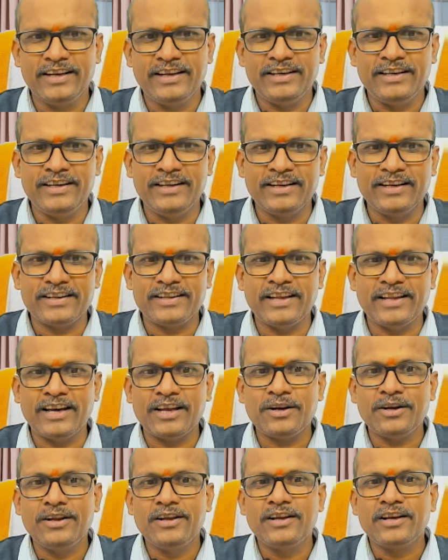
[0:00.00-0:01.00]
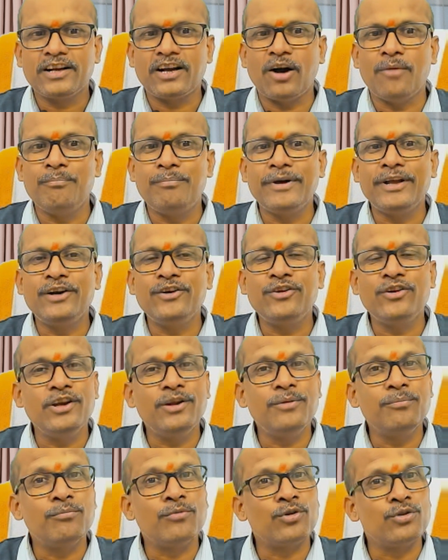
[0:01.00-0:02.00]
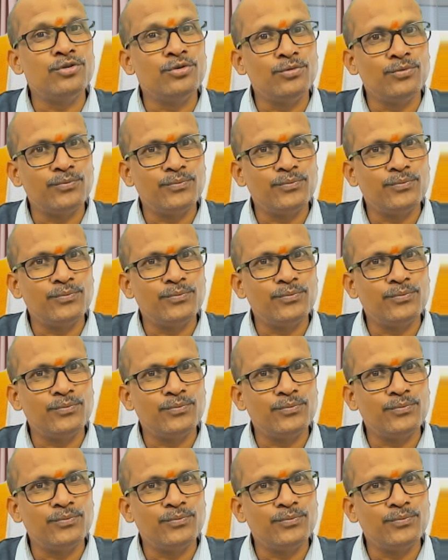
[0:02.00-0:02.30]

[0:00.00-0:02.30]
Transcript: Here they are comparatively mrudu.